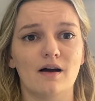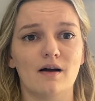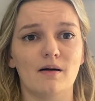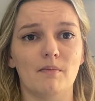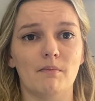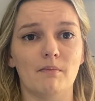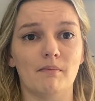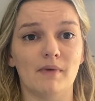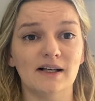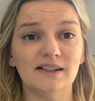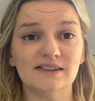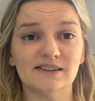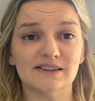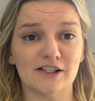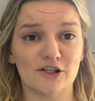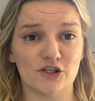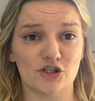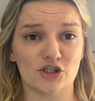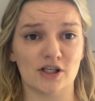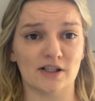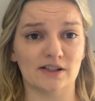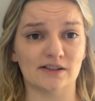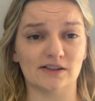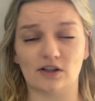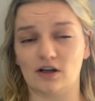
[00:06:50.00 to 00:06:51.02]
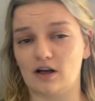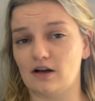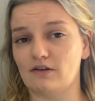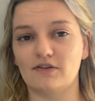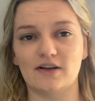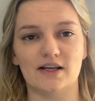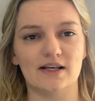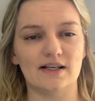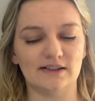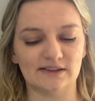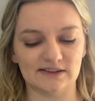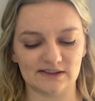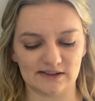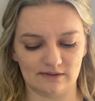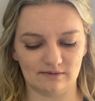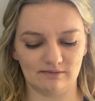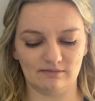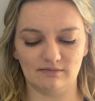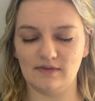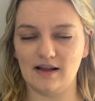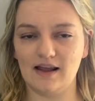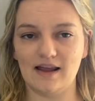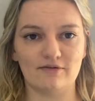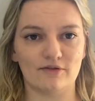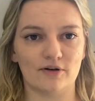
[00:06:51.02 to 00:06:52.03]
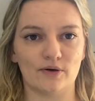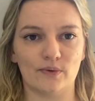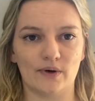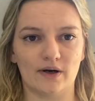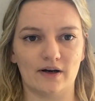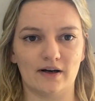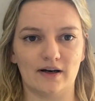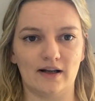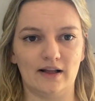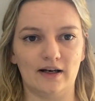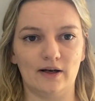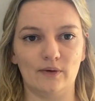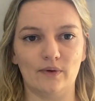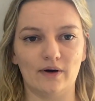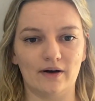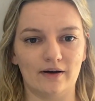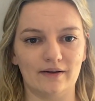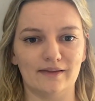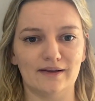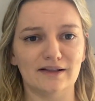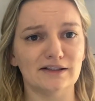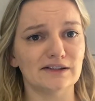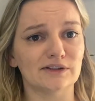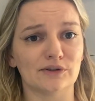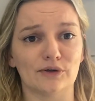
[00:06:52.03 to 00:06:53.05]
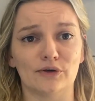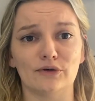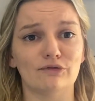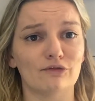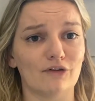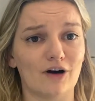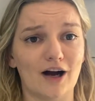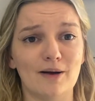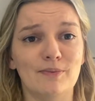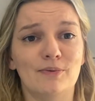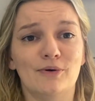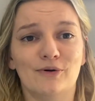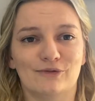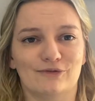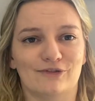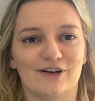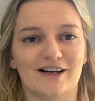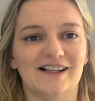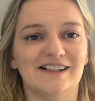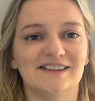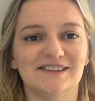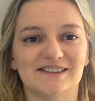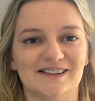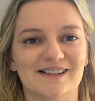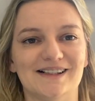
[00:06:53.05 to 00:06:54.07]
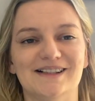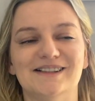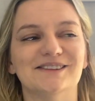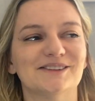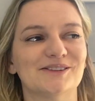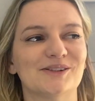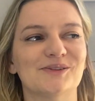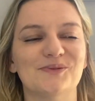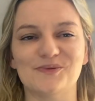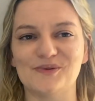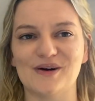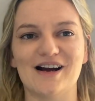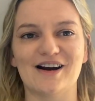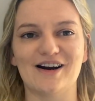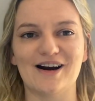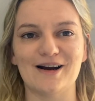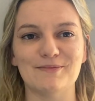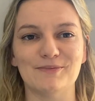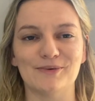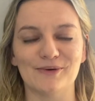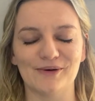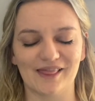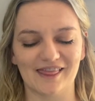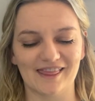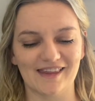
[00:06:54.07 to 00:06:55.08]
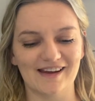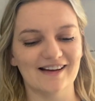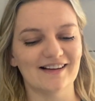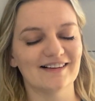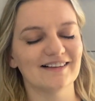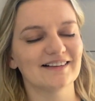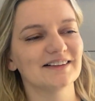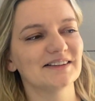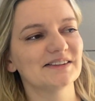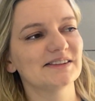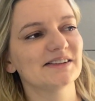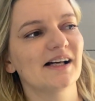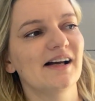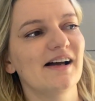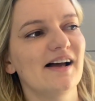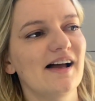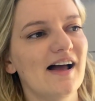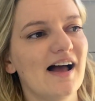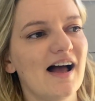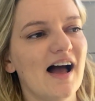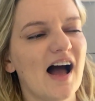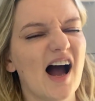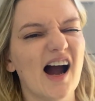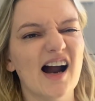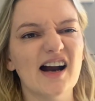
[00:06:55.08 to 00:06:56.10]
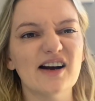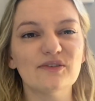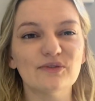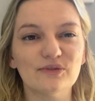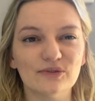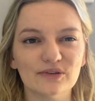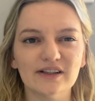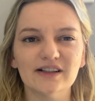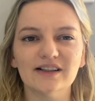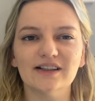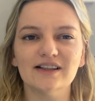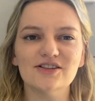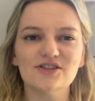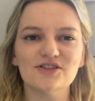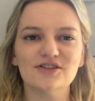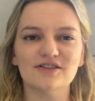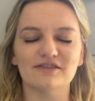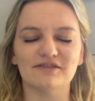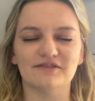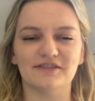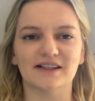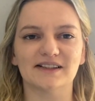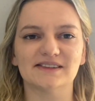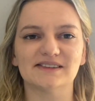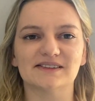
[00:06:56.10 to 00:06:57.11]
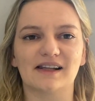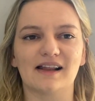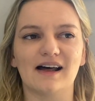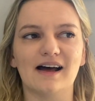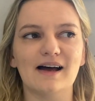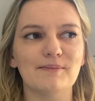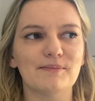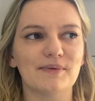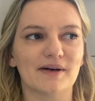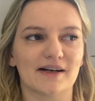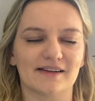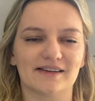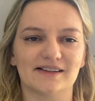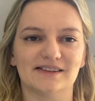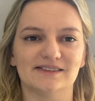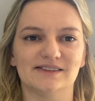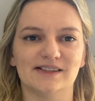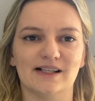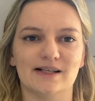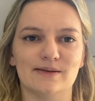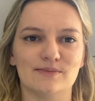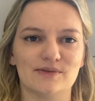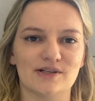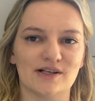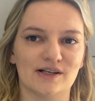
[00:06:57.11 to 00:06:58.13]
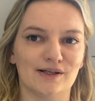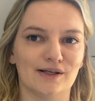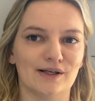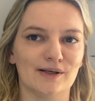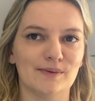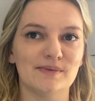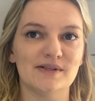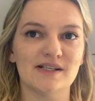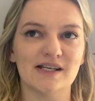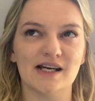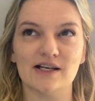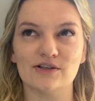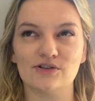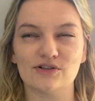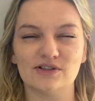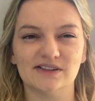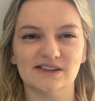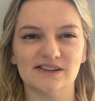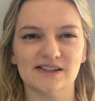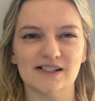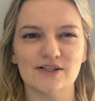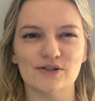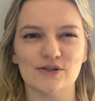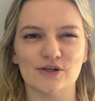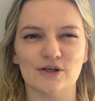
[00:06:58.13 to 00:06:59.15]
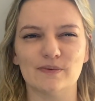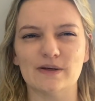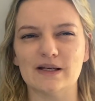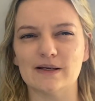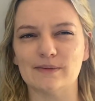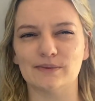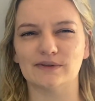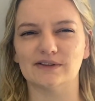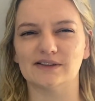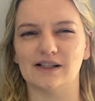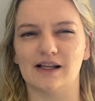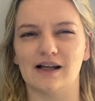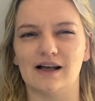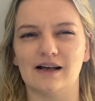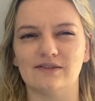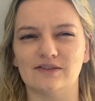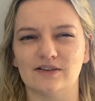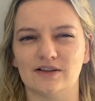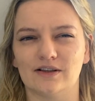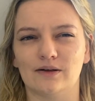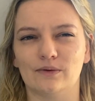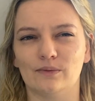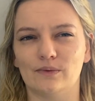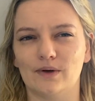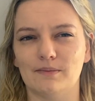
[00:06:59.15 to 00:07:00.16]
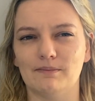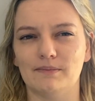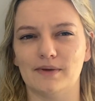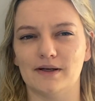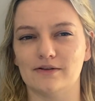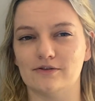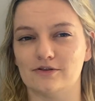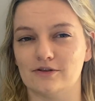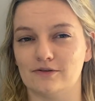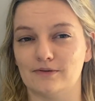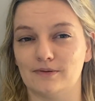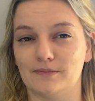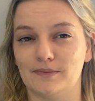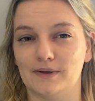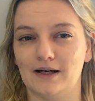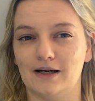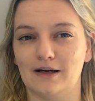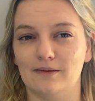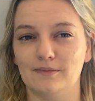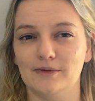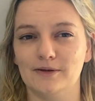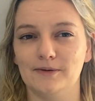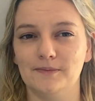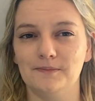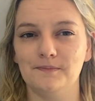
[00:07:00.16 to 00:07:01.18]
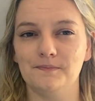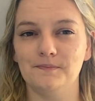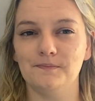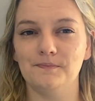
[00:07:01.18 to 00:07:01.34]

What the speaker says: My stitching stuff is everywhere and anywhere, and there's no rhyme or reason as to where I put things. I really should fix that, but at the same time, Tetrising 2 people's lives in a 1-bedroom apartment.